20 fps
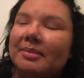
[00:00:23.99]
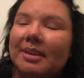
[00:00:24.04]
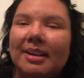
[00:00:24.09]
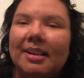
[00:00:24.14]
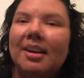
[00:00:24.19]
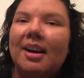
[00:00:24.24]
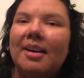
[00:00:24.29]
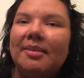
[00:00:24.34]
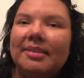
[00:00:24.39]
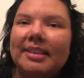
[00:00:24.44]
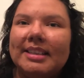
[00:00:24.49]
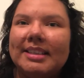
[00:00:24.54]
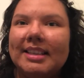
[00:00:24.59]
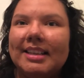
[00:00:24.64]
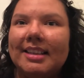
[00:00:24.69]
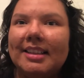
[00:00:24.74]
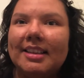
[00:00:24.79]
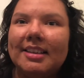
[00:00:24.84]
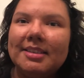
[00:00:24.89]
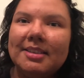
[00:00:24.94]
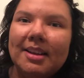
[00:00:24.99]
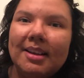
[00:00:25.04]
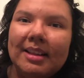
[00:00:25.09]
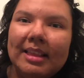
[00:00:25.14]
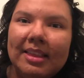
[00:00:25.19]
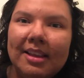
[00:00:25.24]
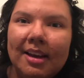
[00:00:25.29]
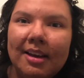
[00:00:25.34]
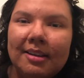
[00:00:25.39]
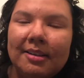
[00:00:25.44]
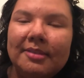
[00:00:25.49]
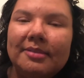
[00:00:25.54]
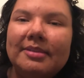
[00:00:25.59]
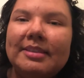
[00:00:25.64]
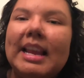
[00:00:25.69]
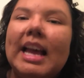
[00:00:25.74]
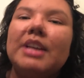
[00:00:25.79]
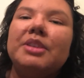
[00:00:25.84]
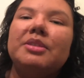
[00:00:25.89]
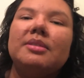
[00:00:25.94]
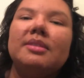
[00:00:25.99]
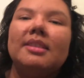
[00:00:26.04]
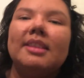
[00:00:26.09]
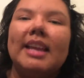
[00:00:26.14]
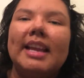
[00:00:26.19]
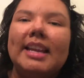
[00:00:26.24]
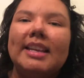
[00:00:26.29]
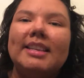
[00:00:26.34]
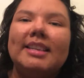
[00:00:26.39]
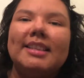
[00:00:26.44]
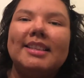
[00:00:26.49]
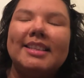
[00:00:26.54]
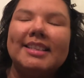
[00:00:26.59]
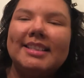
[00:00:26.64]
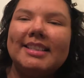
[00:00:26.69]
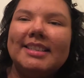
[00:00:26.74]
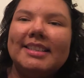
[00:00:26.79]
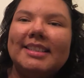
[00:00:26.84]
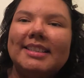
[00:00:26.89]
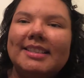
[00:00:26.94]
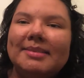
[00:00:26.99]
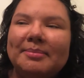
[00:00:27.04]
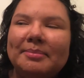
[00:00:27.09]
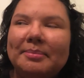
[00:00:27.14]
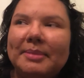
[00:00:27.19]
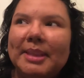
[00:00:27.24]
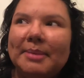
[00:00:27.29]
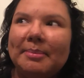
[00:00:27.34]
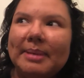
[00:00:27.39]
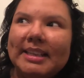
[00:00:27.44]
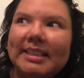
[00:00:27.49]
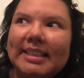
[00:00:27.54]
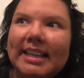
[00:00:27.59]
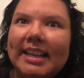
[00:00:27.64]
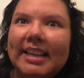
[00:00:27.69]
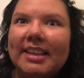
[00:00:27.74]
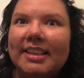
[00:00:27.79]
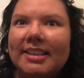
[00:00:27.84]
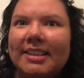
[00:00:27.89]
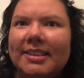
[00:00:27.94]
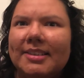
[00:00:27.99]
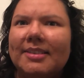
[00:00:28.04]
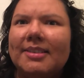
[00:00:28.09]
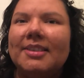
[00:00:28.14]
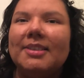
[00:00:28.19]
well, obviously there's not a lot of natural light and this is the best I could do.